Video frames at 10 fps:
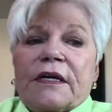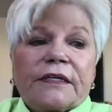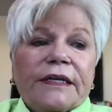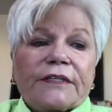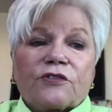
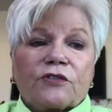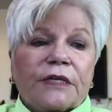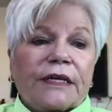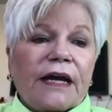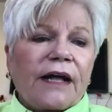
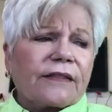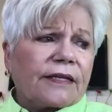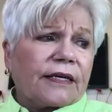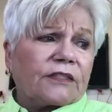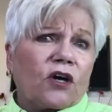Yesterday, I think
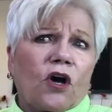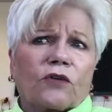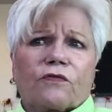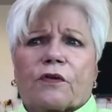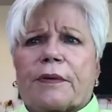I
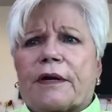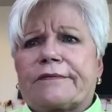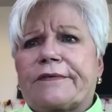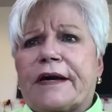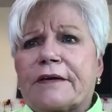talked for about
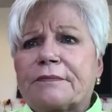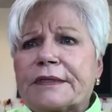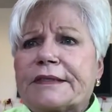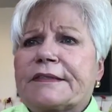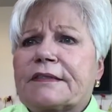5
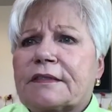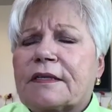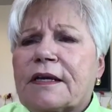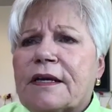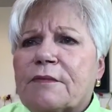minutes
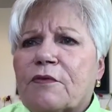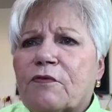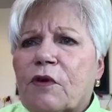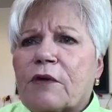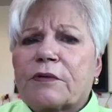
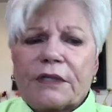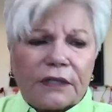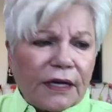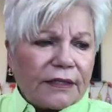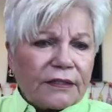before I
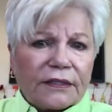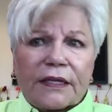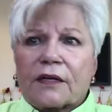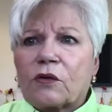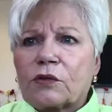realized
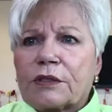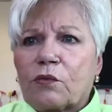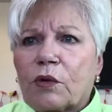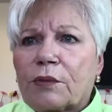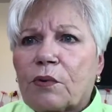that only
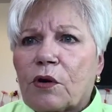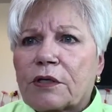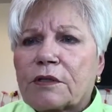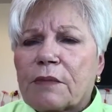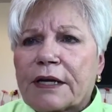one part
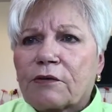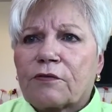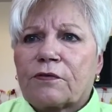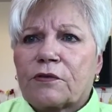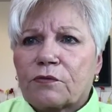of the
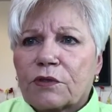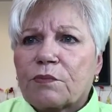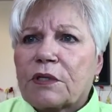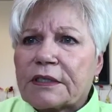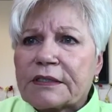microphone was
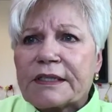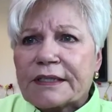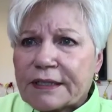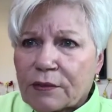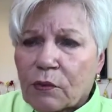plugged in
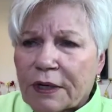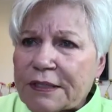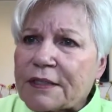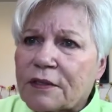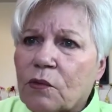and it
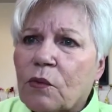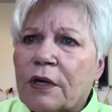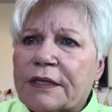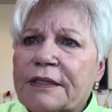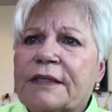wasn't the
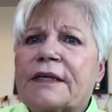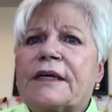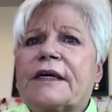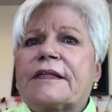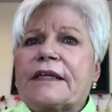one
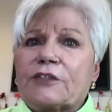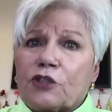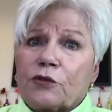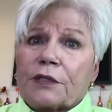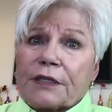that
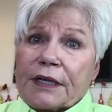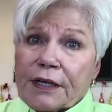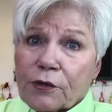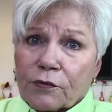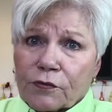you can
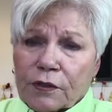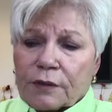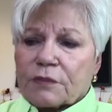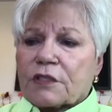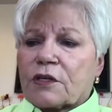hear
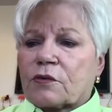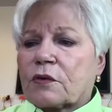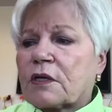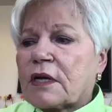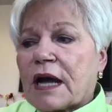from. So
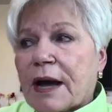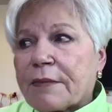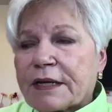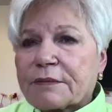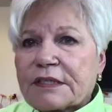I
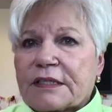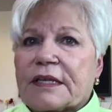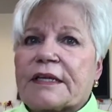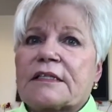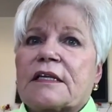make
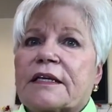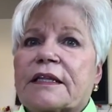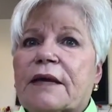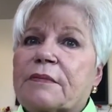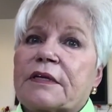mistakes like
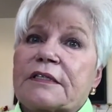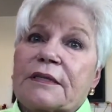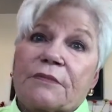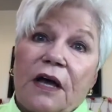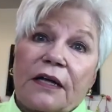that because
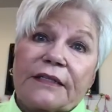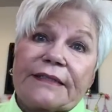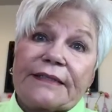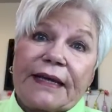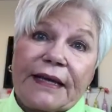I'm
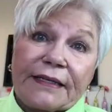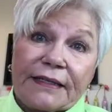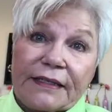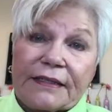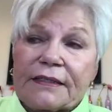not
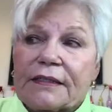techie.